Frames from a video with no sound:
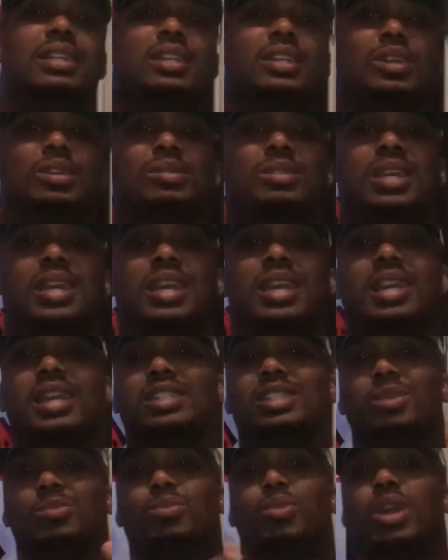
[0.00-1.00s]
You know what I'm saying?
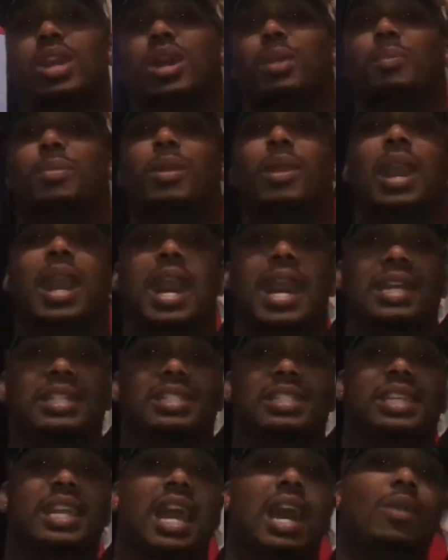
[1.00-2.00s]
Hit your boy up on I
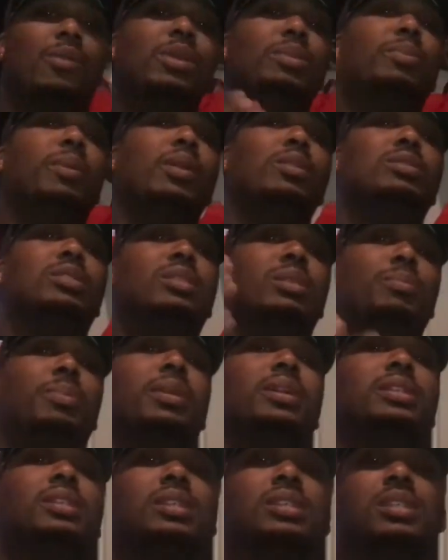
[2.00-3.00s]
G. I repost your
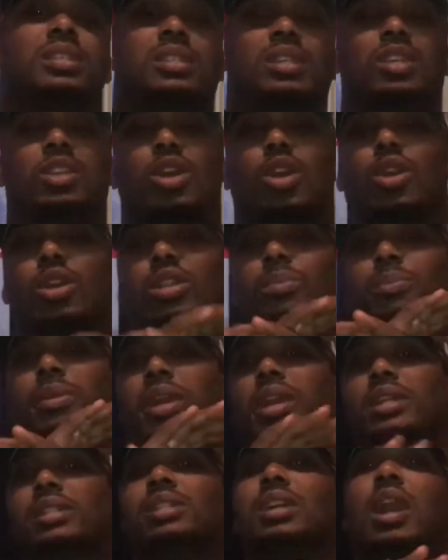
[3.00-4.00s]
pictures, you know, the
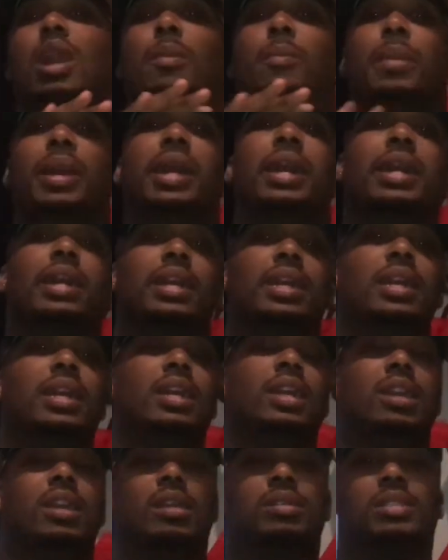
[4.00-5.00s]
pairs y'all made. You
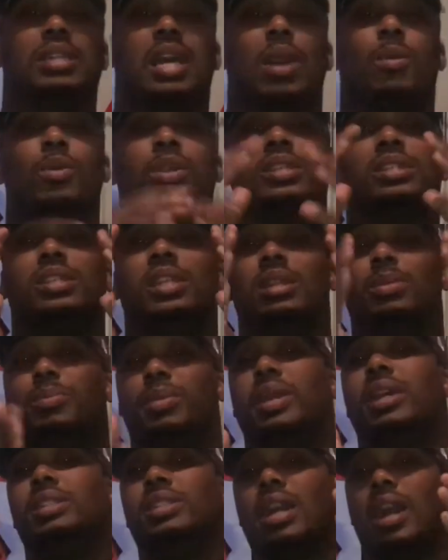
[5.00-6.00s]
know what I'm saying? I want to see the
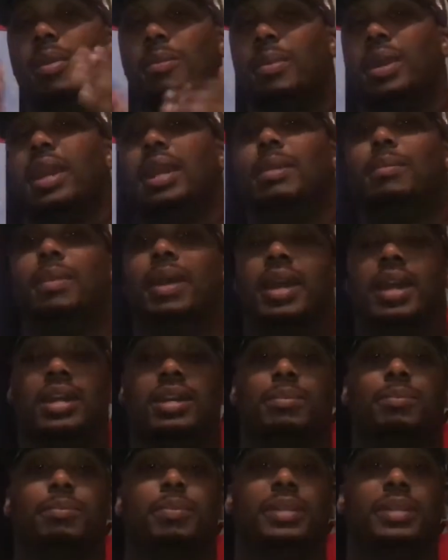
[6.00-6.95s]
pairs y'all made, man.